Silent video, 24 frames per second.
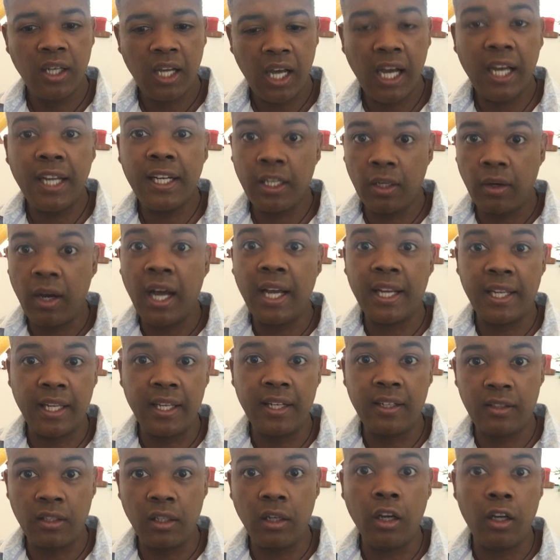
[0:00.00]
I know I
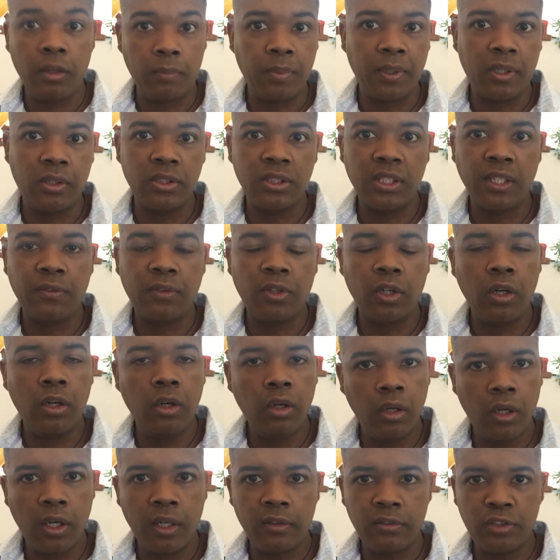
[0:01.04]
get it a lot because I've got a
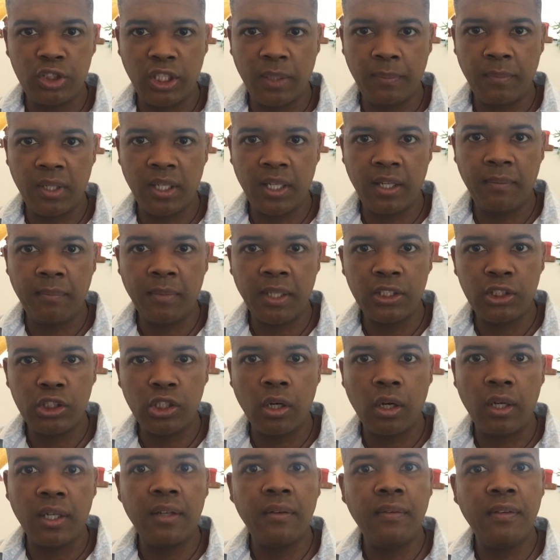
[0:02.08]
lot of Gemini in my
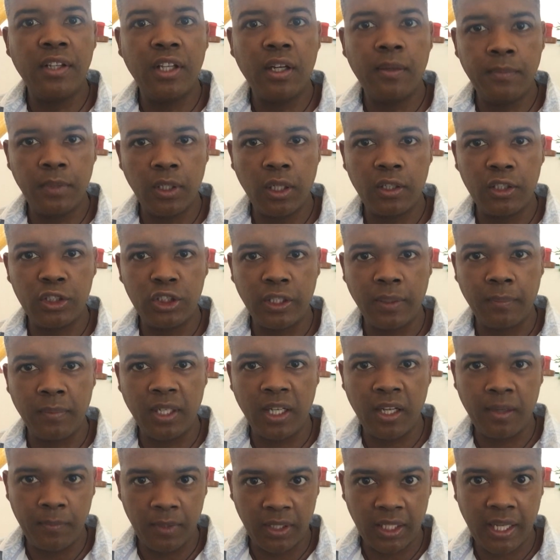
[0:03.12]
chart, even though I'm not a
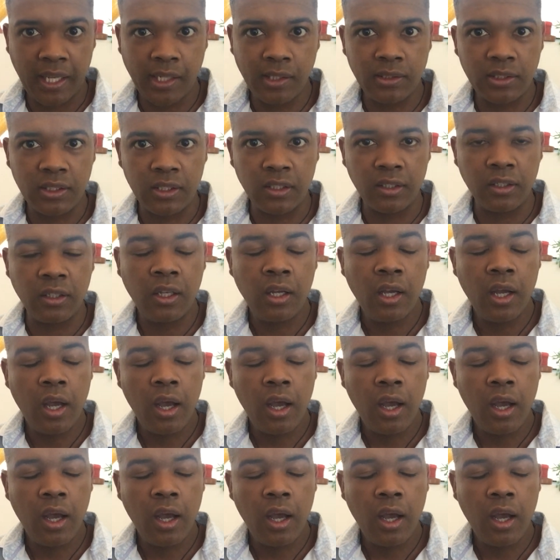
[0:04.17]
Gemini, I'm a Cancer.